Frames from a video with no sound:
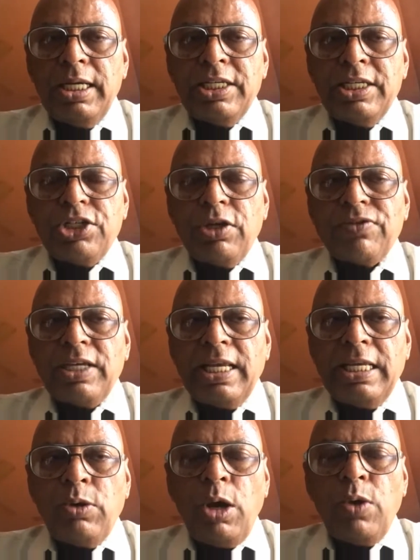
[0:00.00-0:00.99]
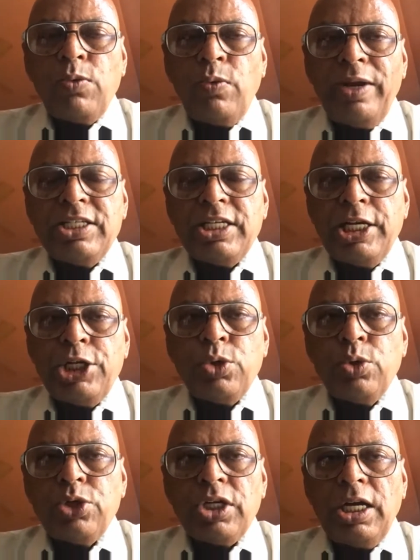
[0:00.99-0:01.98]
Instead of saying you have wasted
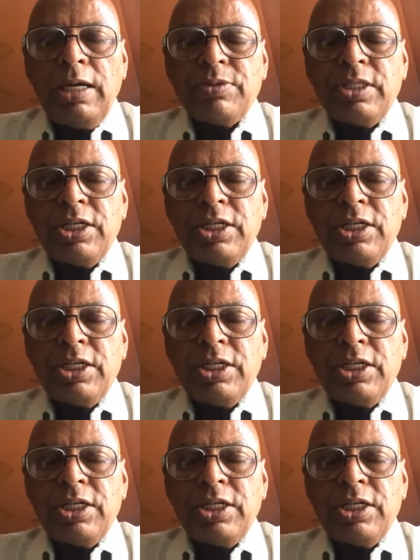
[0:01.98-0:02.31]
2 terms,